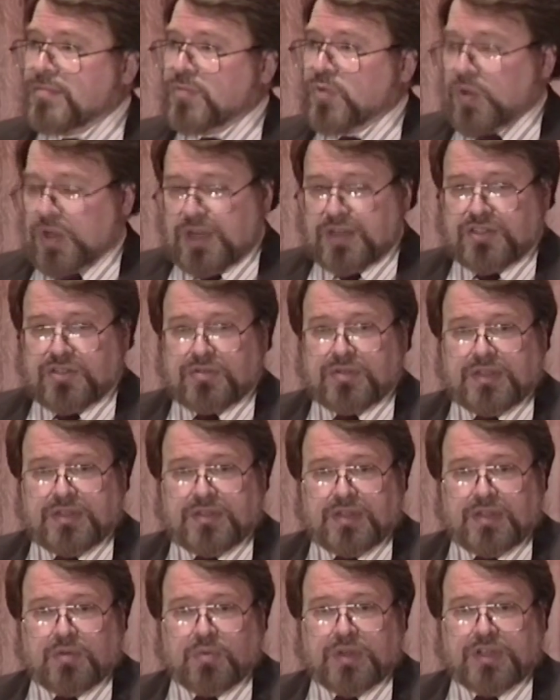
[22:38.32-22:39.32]
Well, I
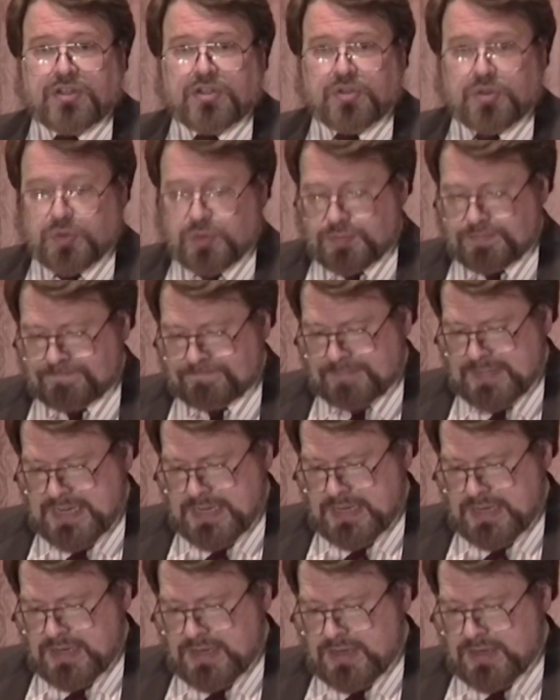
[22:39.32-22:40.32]
certainly think we do.
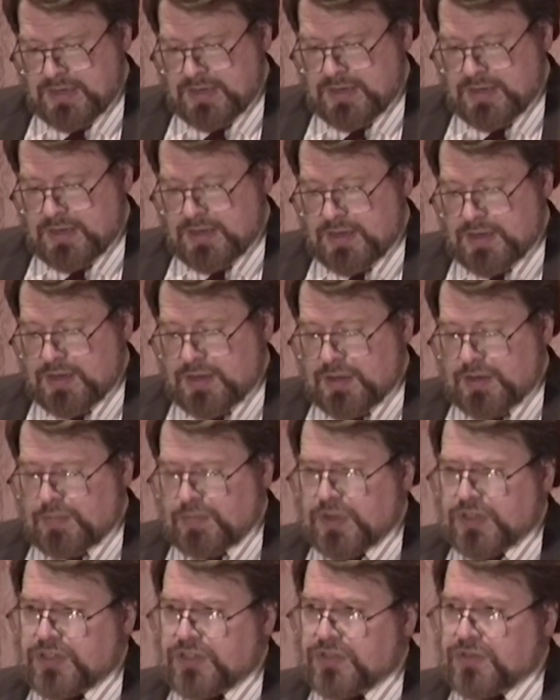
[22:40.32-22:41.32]

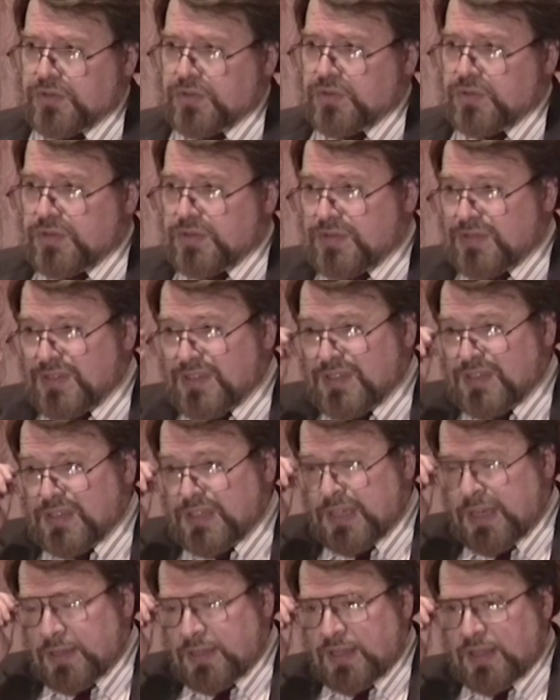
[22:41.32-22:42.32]
But to
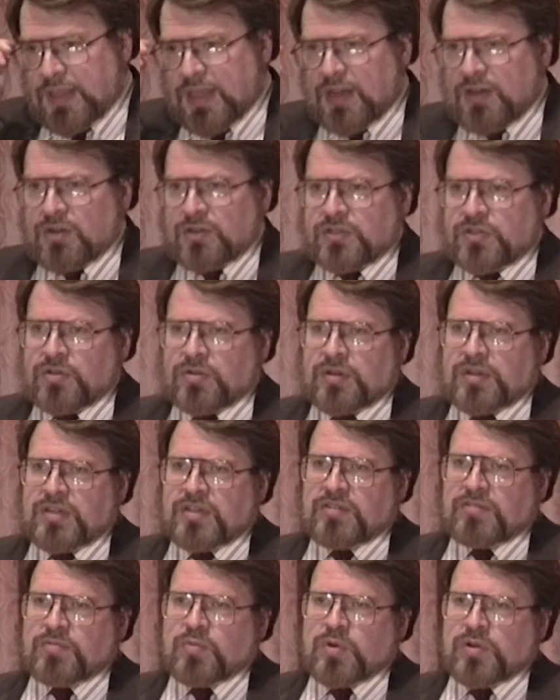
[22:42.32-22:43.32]
get to that
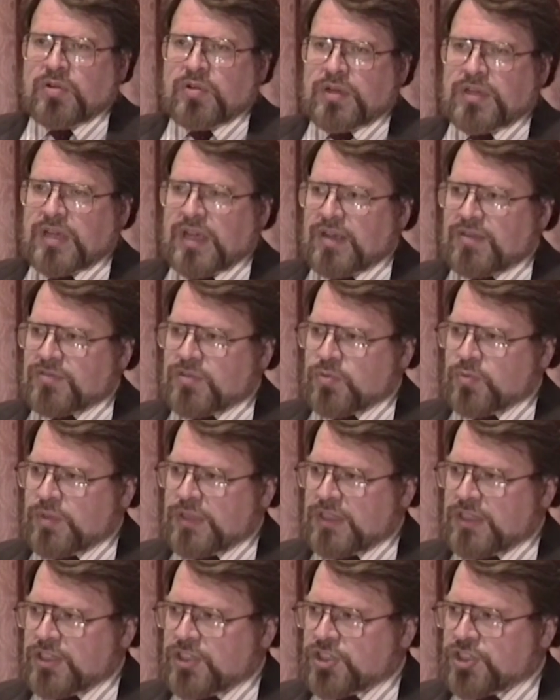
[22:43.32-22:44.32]
alternative, we're going to have to
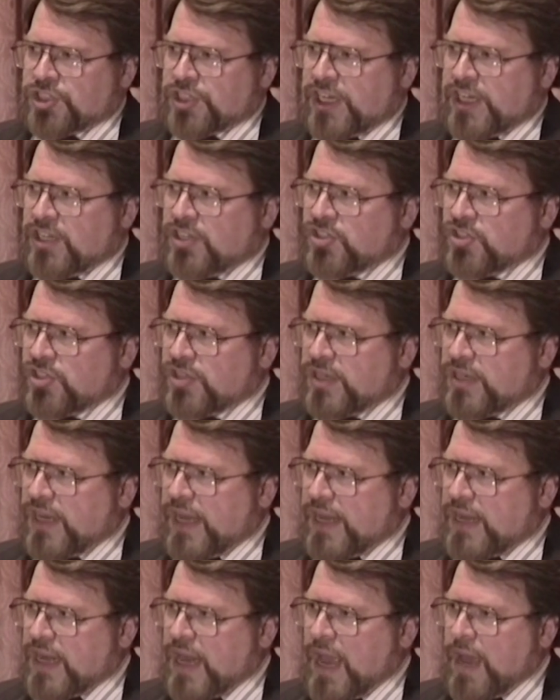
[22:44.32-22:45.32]
really change the
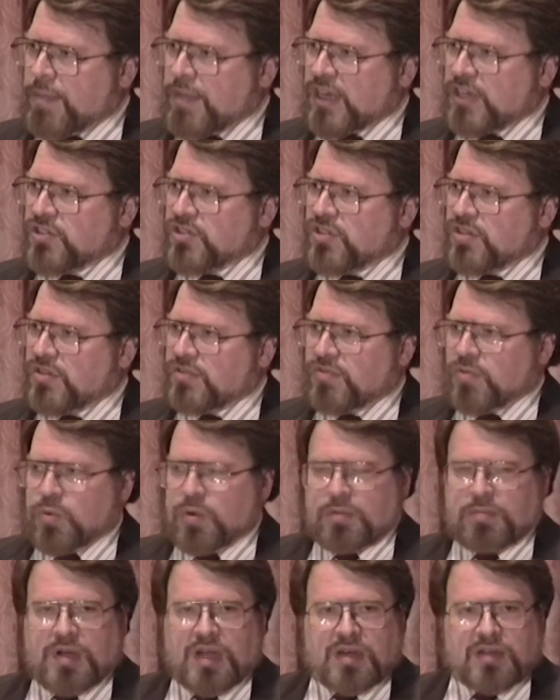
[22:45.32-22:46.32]
dynamics of the
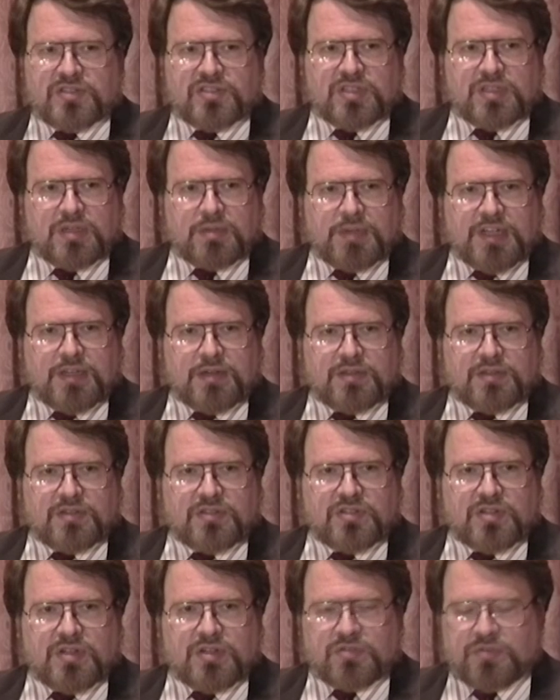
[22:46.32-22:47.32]
foreign policy debate in
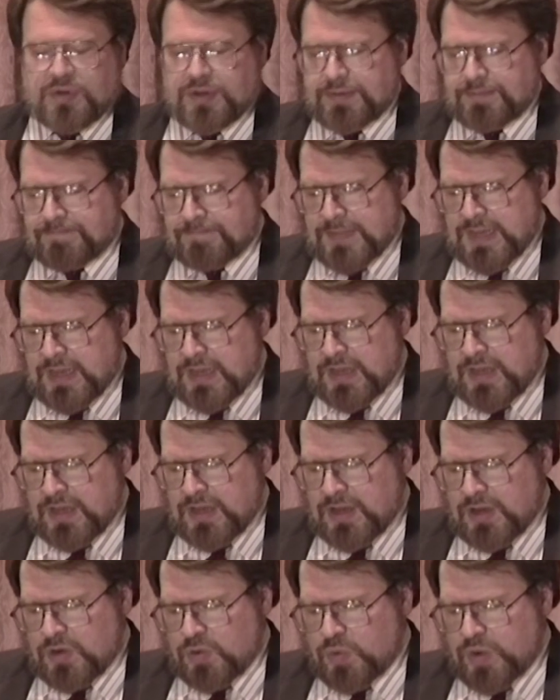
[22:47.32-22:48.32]
this country.
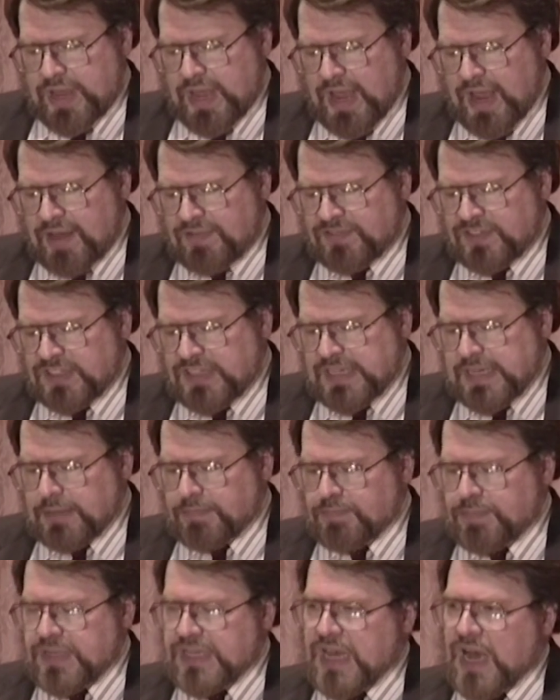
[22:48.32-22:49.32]
We have to
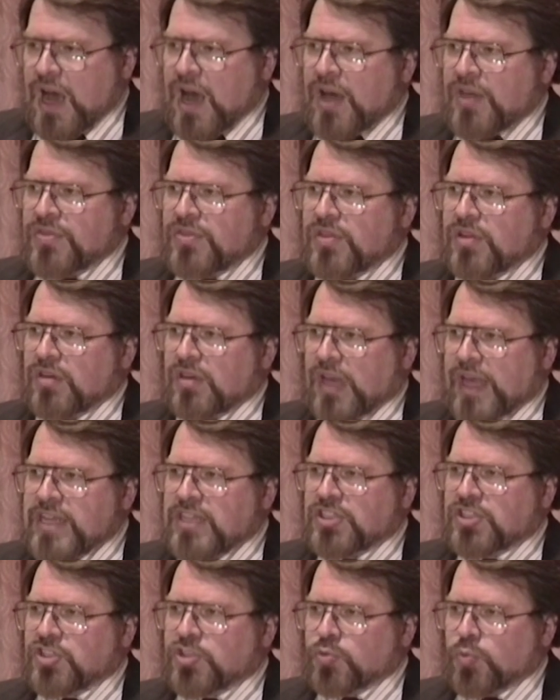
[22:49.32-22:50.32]
get beyond the
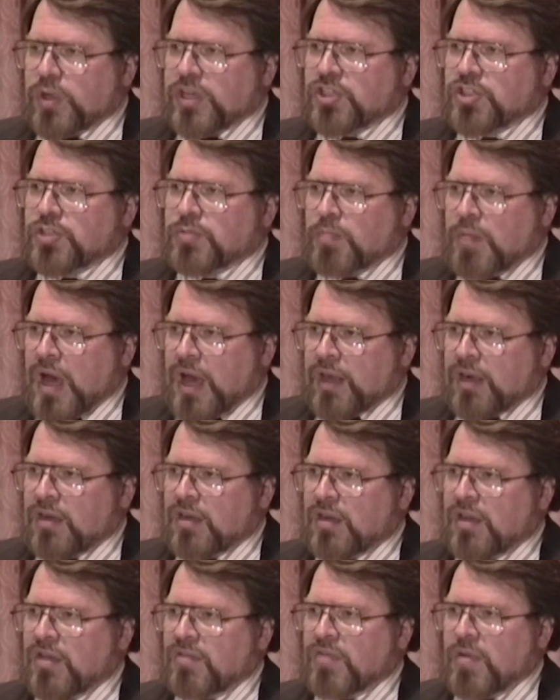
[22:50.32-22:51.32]
light switch
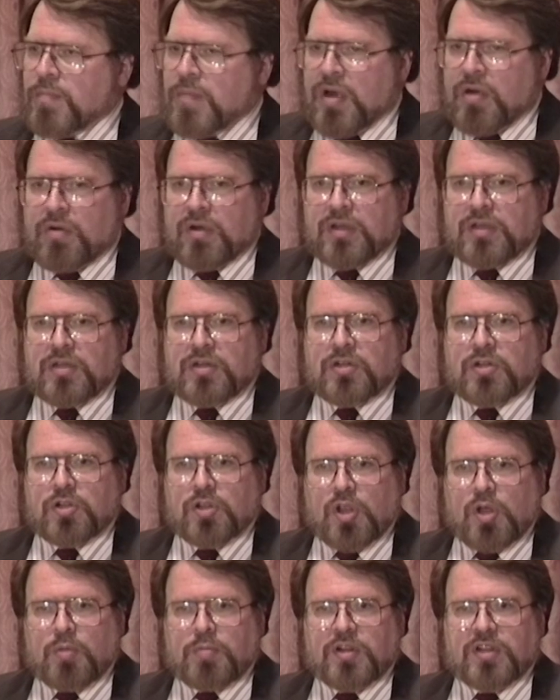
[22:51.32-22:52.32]
model of American
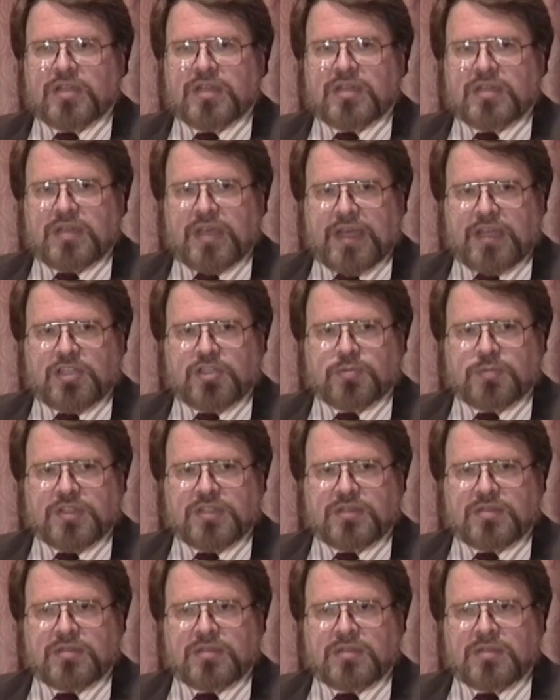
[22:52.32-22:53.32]
global
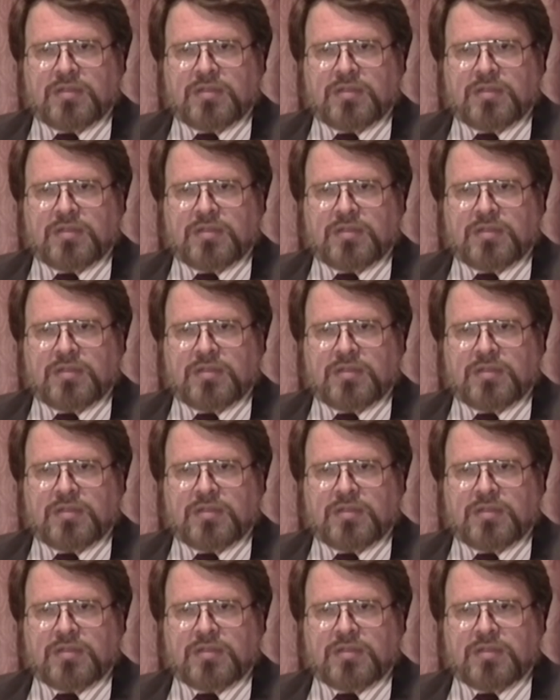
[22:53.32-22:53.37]
engagement.